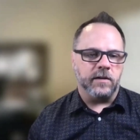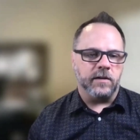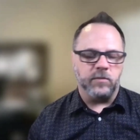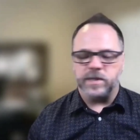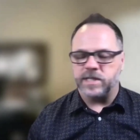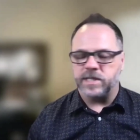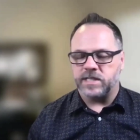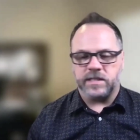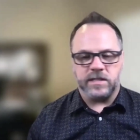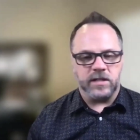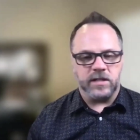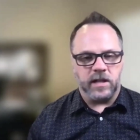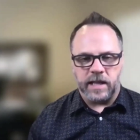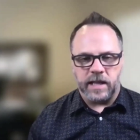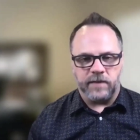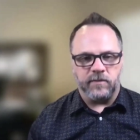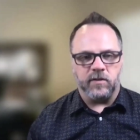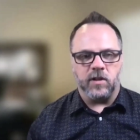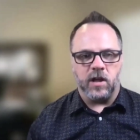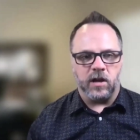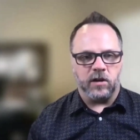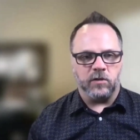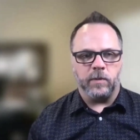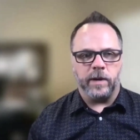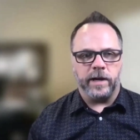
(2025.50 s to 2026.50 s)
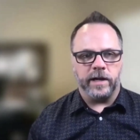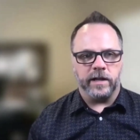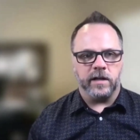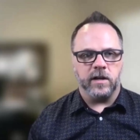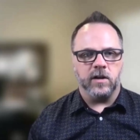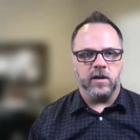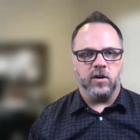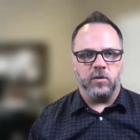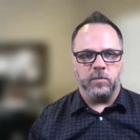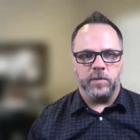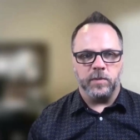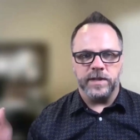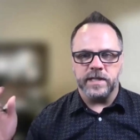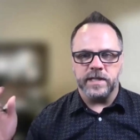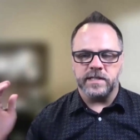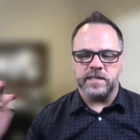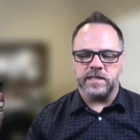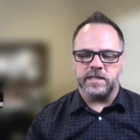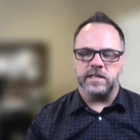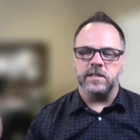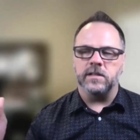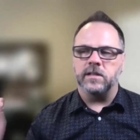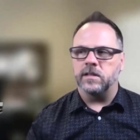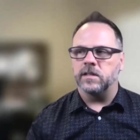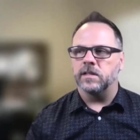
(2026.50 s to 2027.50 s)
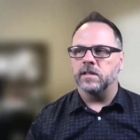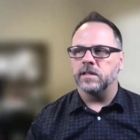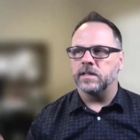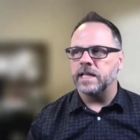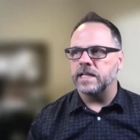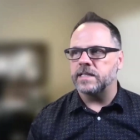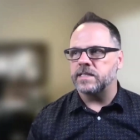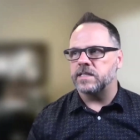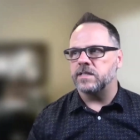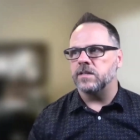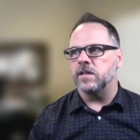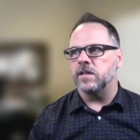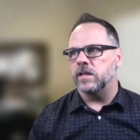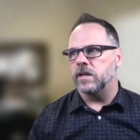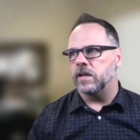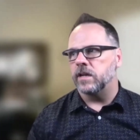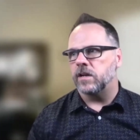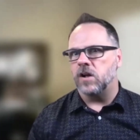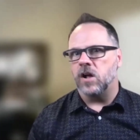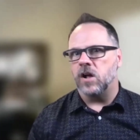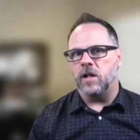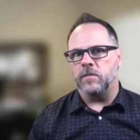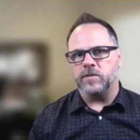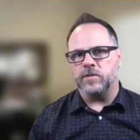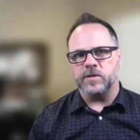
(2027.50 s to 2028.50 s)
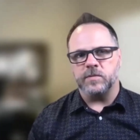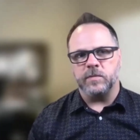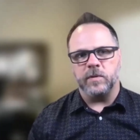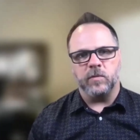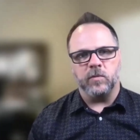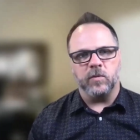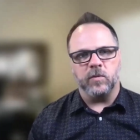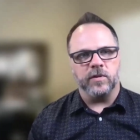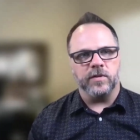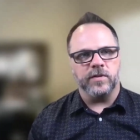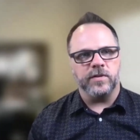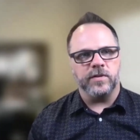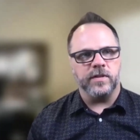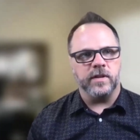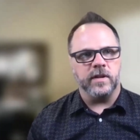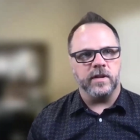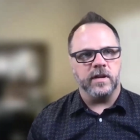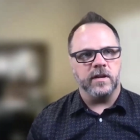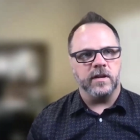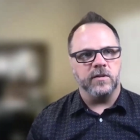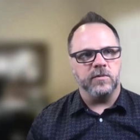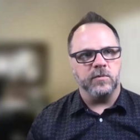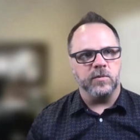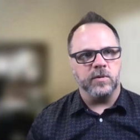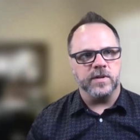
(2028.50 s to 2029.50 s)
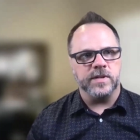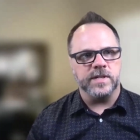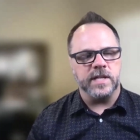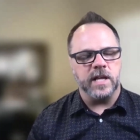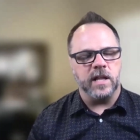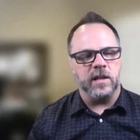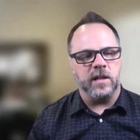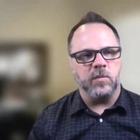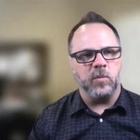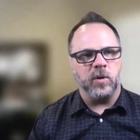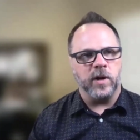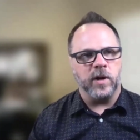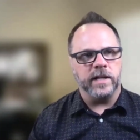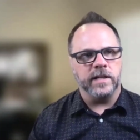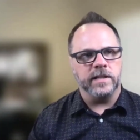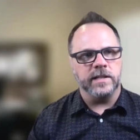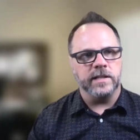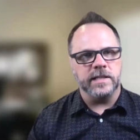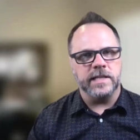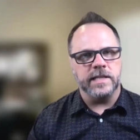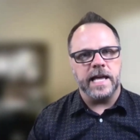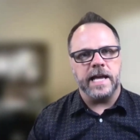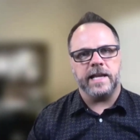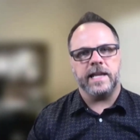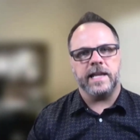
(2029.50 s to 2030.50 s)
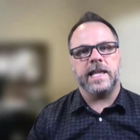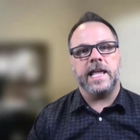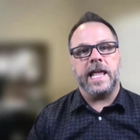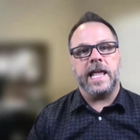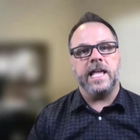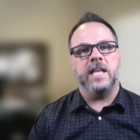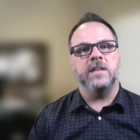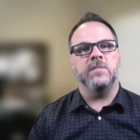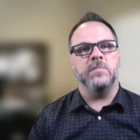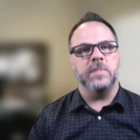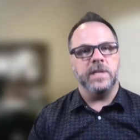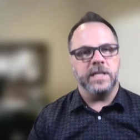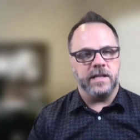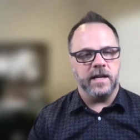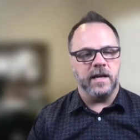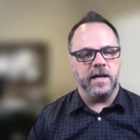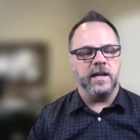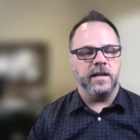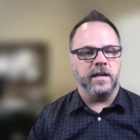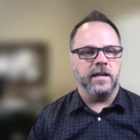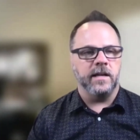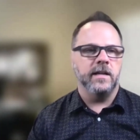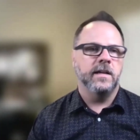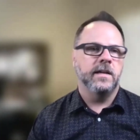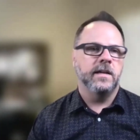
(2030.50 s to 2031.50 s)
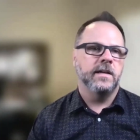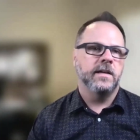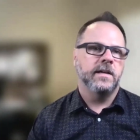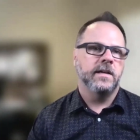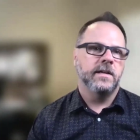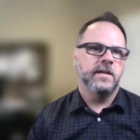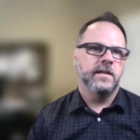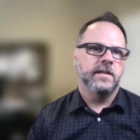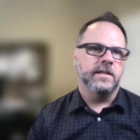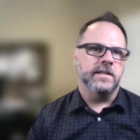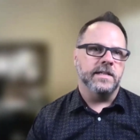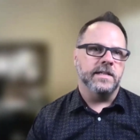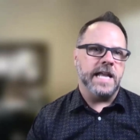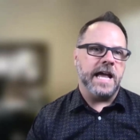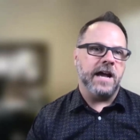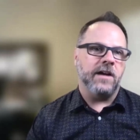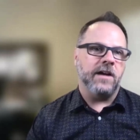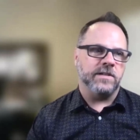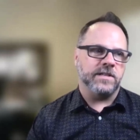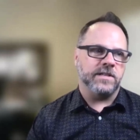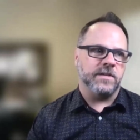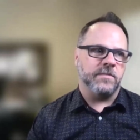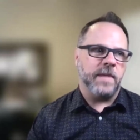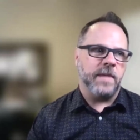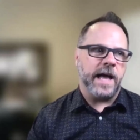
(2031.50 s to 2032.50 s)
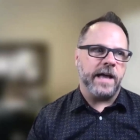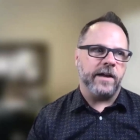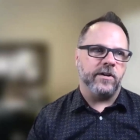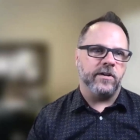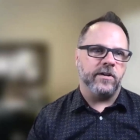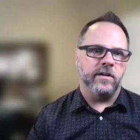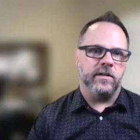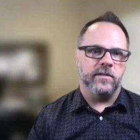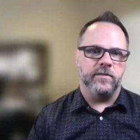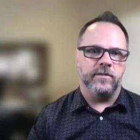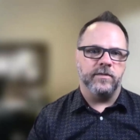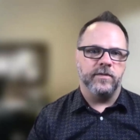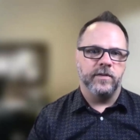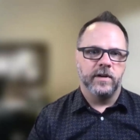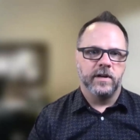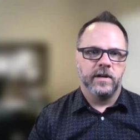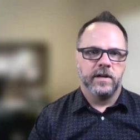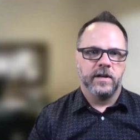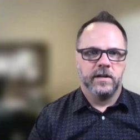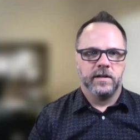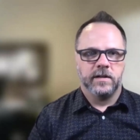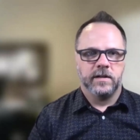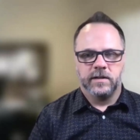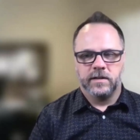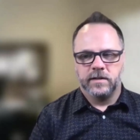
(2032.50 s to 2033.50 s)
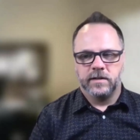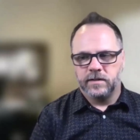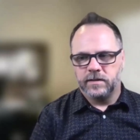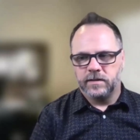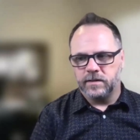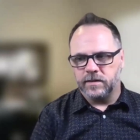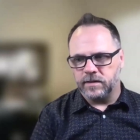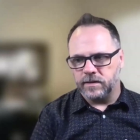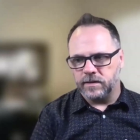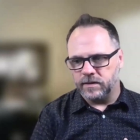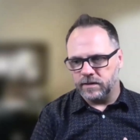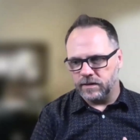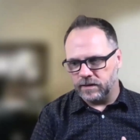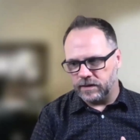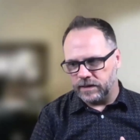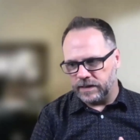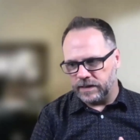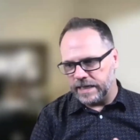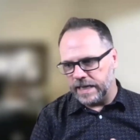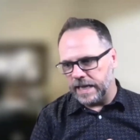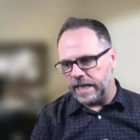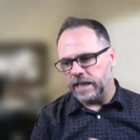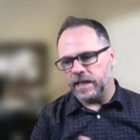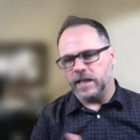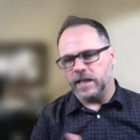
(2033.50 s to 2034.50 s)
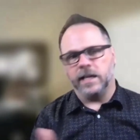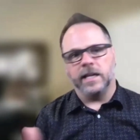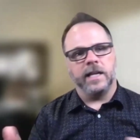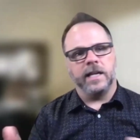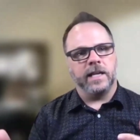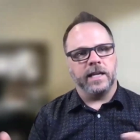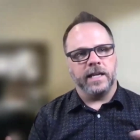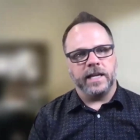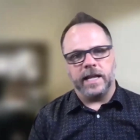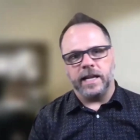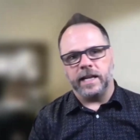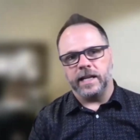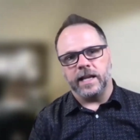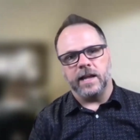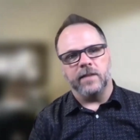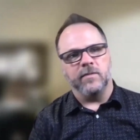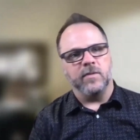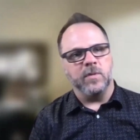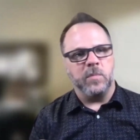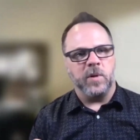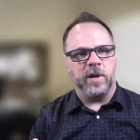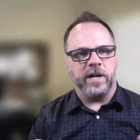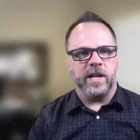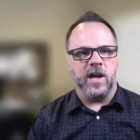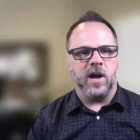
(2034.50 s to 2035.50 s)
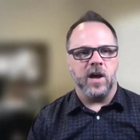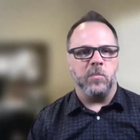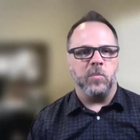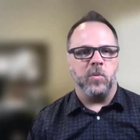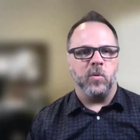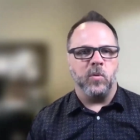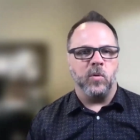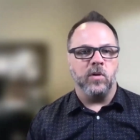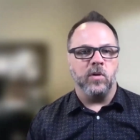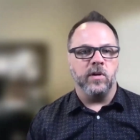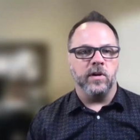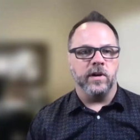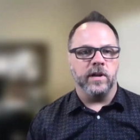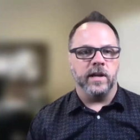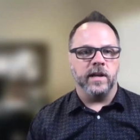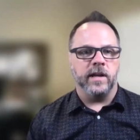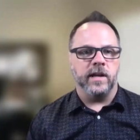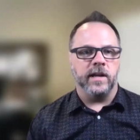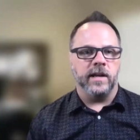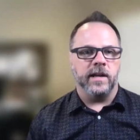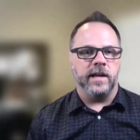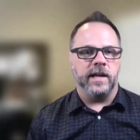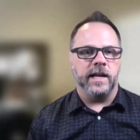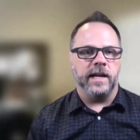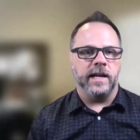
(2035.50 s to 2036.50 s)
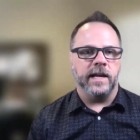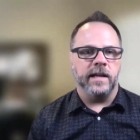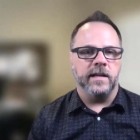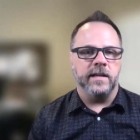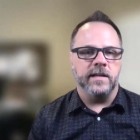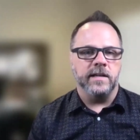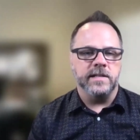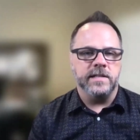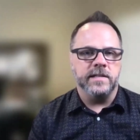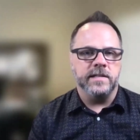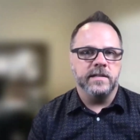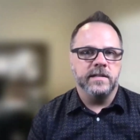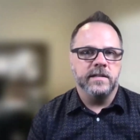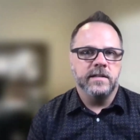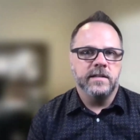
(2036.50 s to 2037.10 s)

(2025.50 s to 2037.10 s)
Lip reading: We still have a long way to go, but that's still an accomplishment worth celebrating, that can be done. Now it's a matter of getting everybody on board and